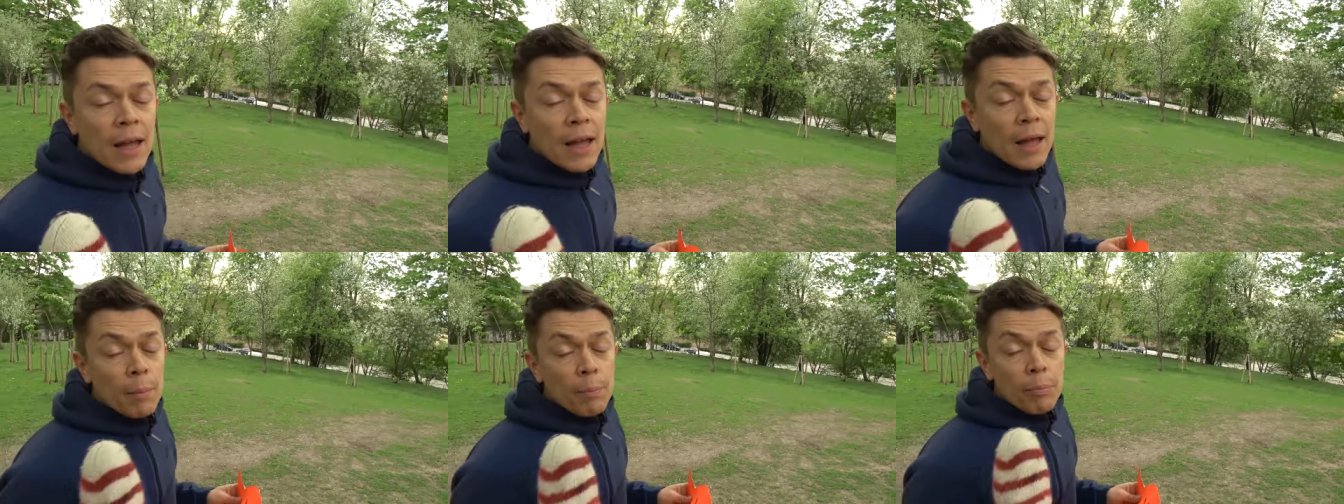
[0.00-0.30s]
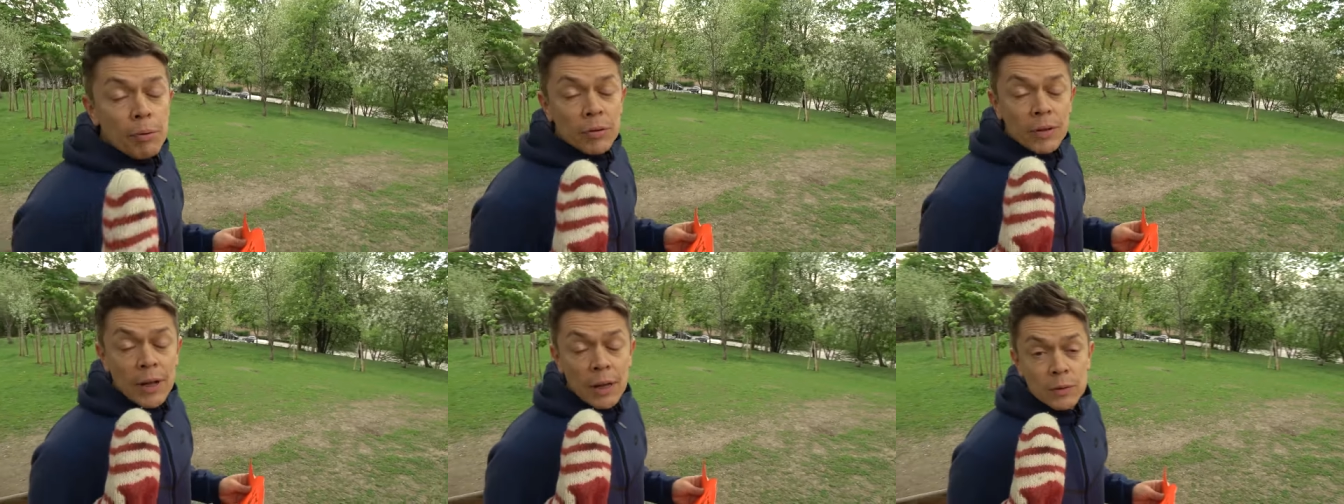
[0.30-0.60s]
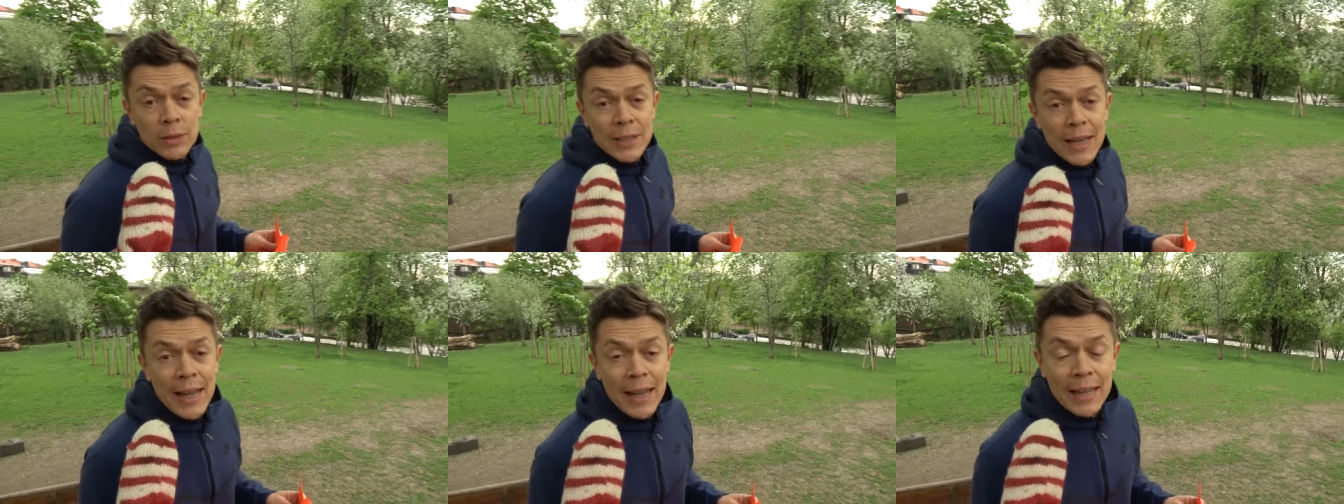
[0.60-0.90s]
uh,
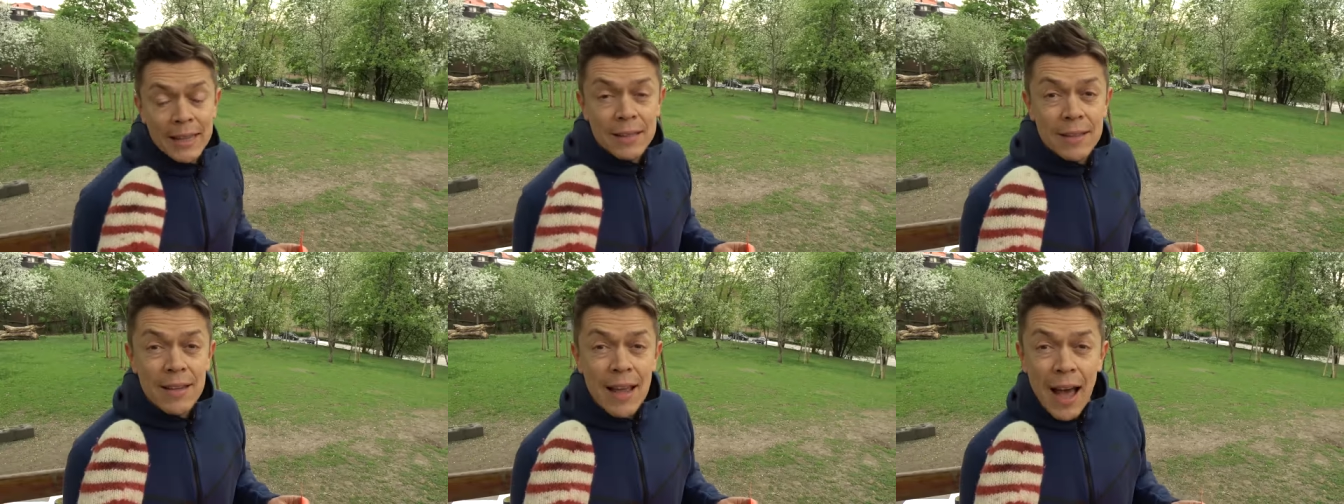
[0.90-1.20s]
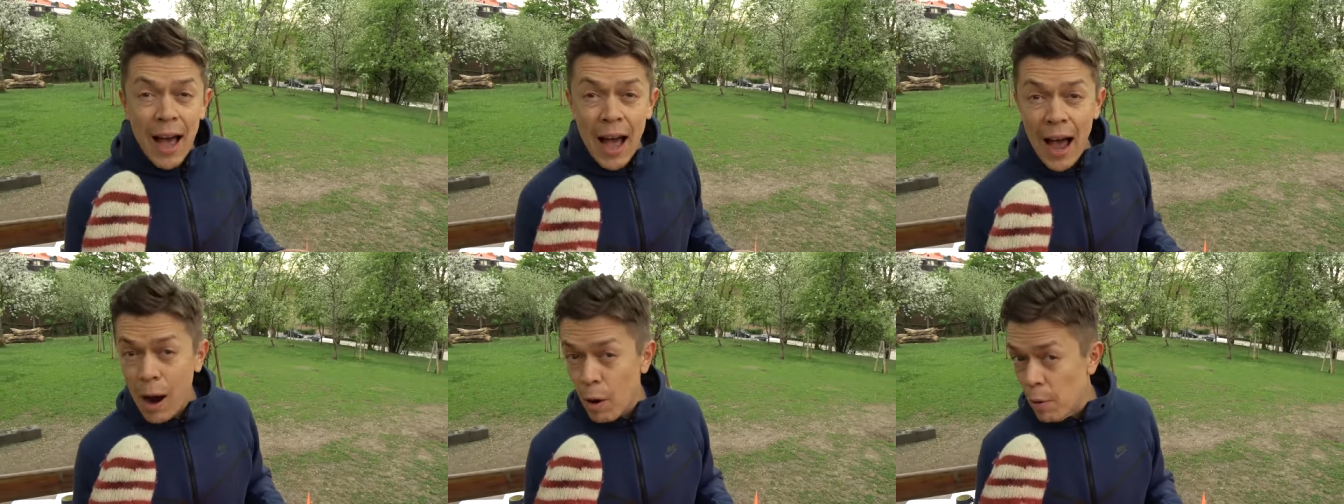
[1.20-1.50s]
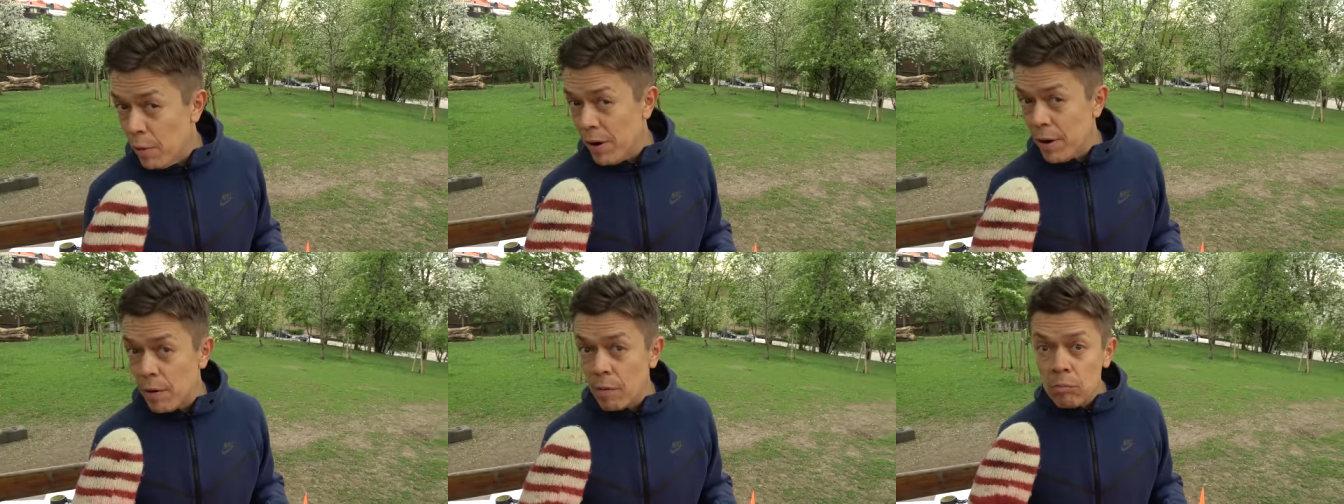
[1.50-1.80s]
pronunciate
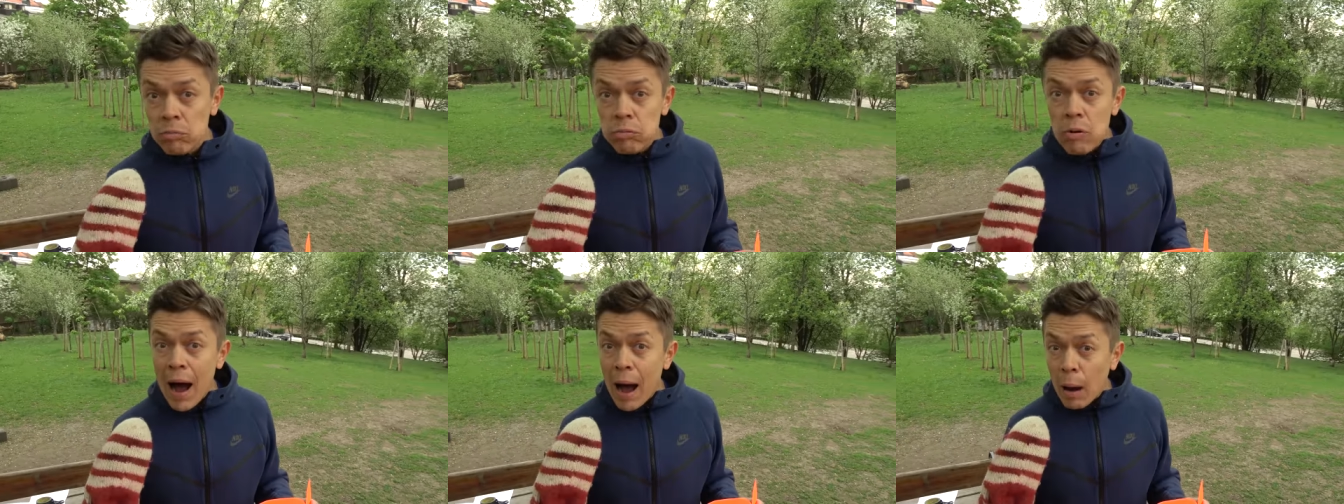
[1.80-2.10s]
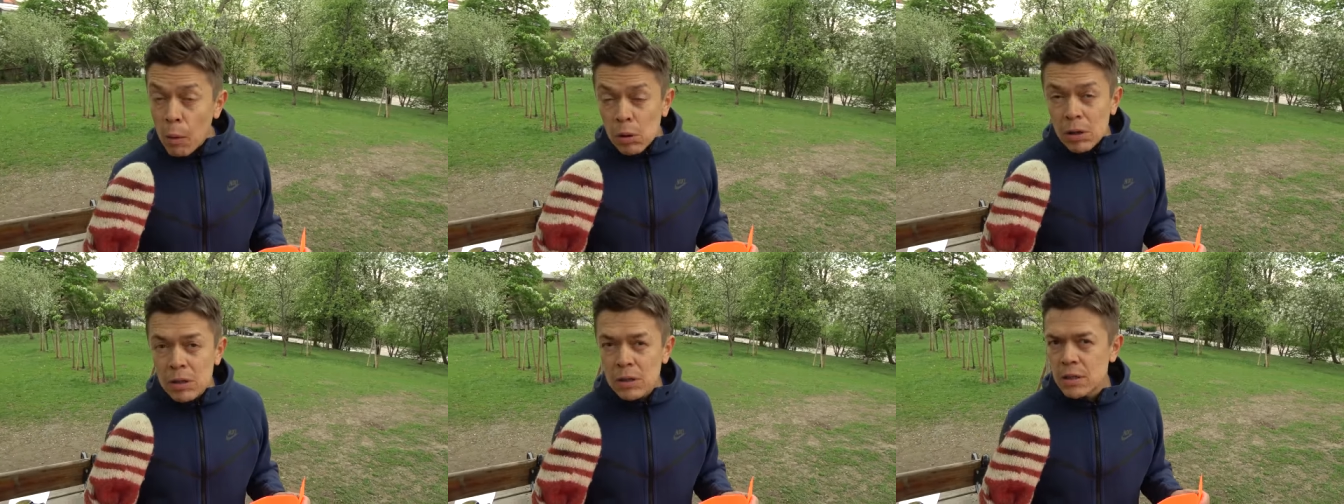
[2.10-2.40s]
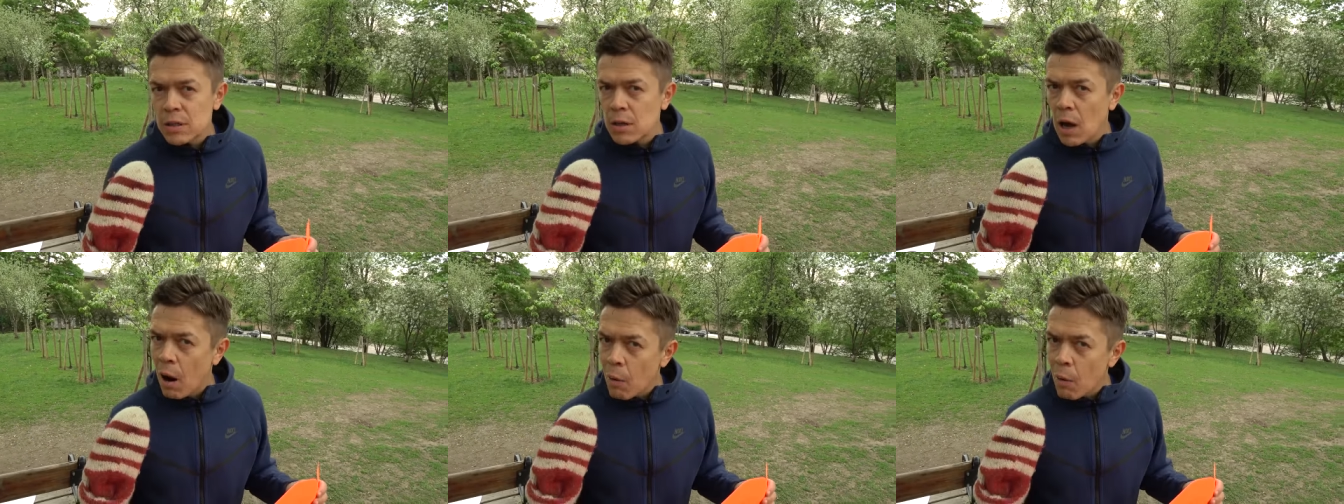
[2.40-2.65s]
our vowels,